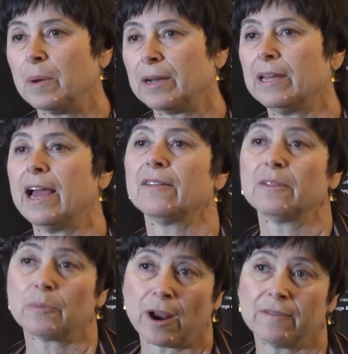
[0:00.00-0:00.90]
money and
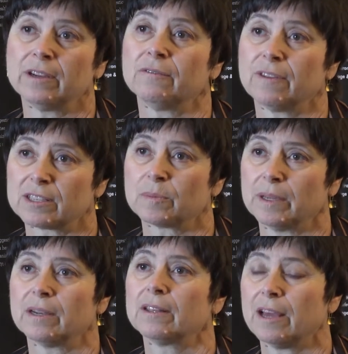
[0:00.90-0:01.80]
the private
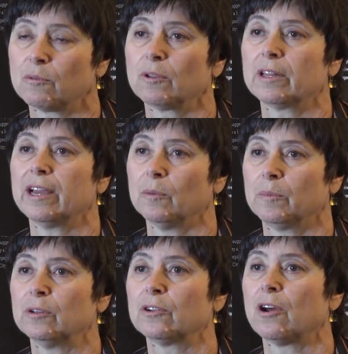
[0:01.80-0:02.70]
investment that really help
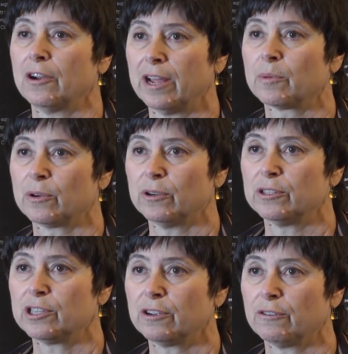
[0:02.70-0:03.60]
build our
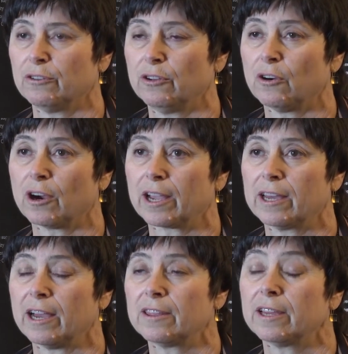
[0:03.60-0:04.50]
neighborhoods here in New York.
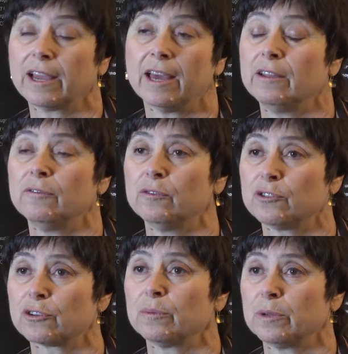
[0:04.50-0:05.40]
And I think any
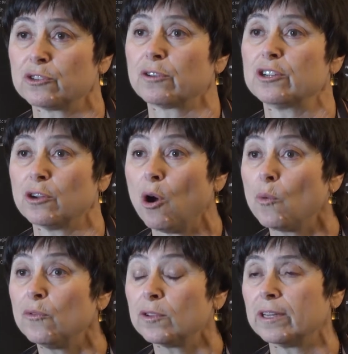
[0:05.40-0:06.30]
future administration
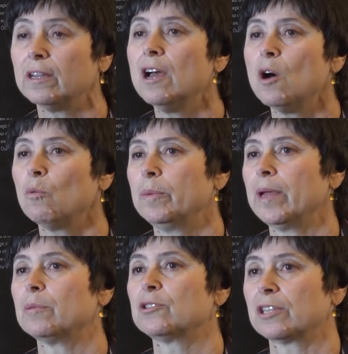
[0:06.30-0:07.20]
hopefully will be
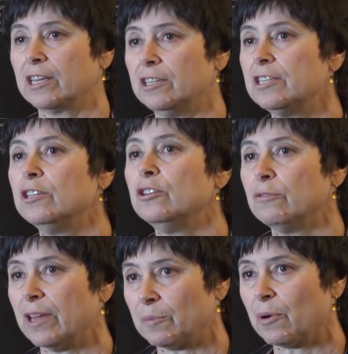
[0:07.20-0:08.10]
able to
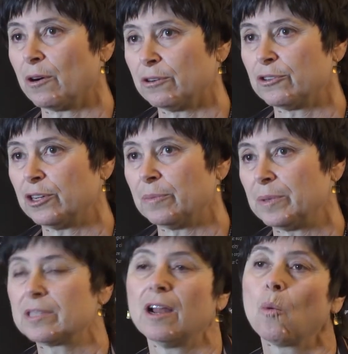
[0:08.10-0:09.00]
continue that partnership.
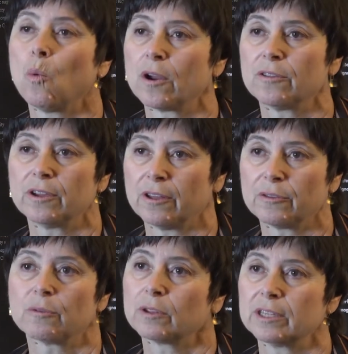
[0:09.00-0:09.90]
It's not one or the
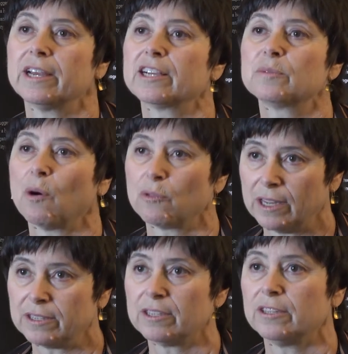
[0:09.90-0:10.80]
other, it really takes both
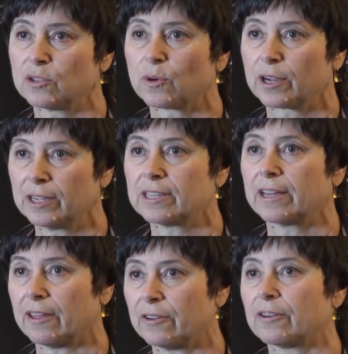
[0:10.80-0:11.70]
entities working
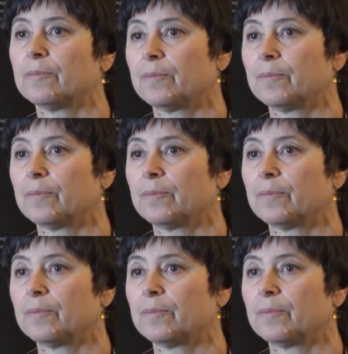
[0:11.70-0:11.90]
together.